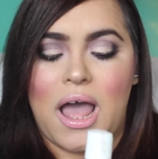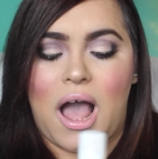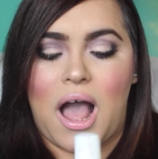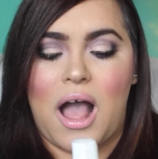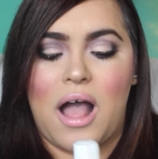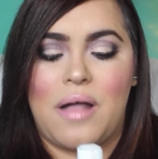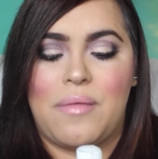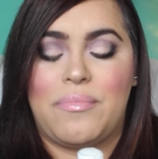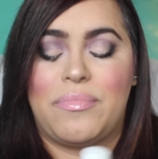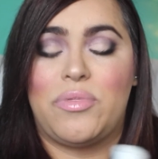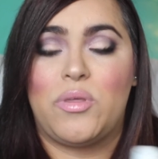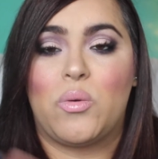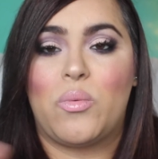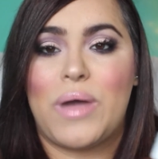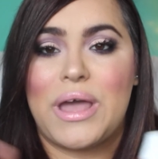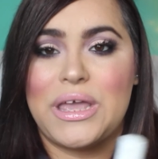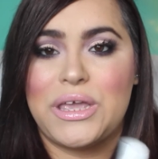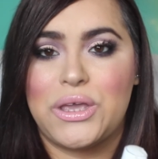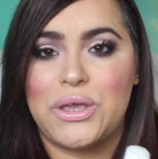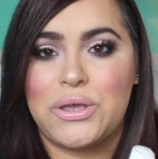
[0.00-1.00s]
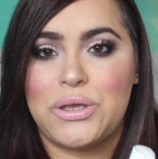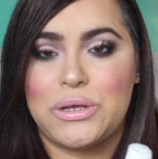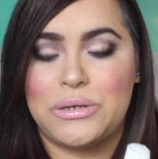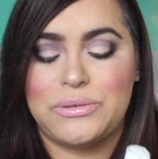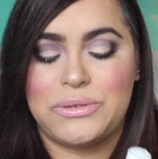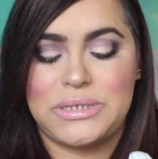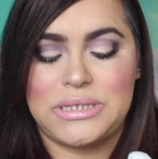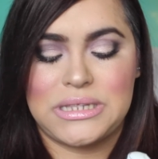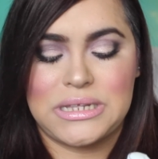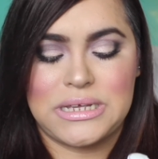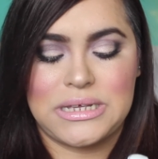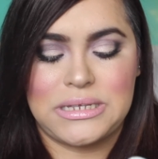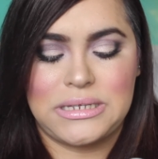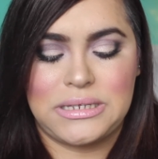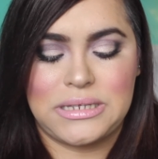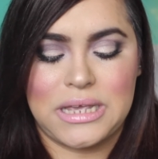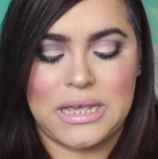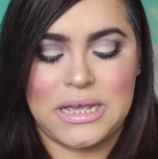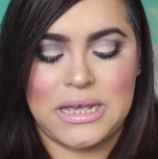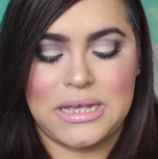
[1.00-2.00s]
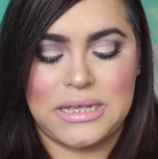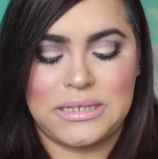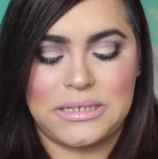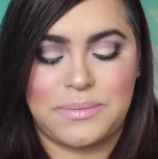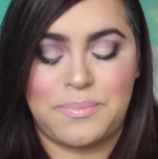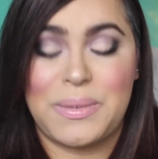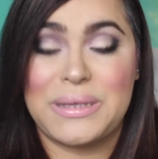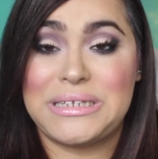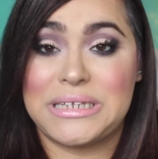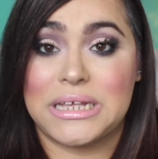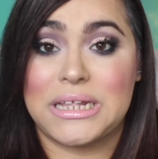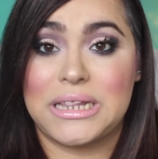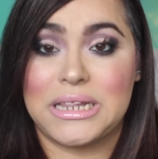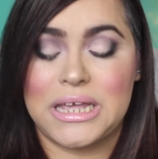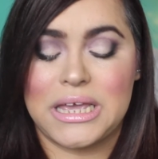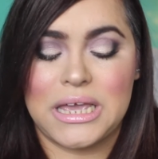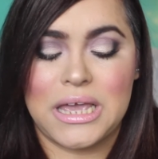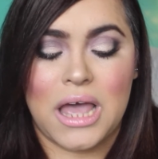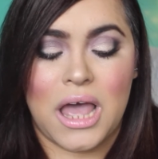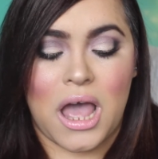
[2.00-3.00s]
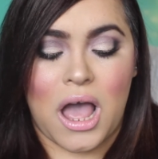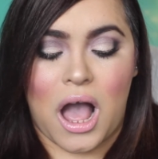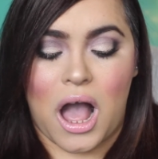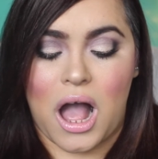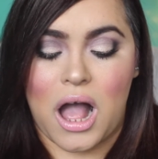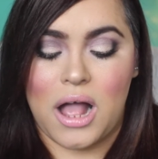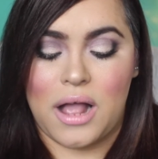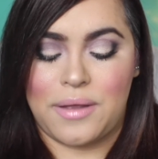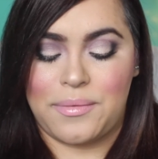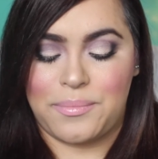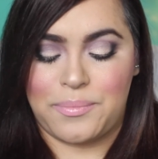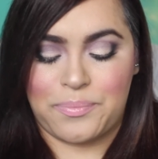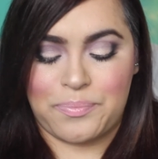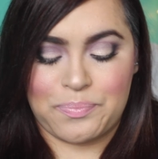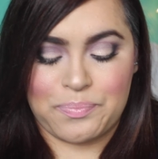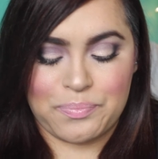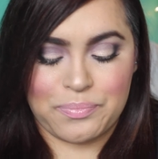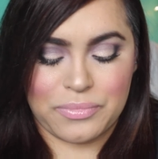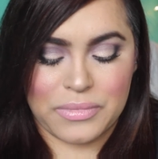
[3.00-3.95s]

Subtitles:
The way you use this is basically, and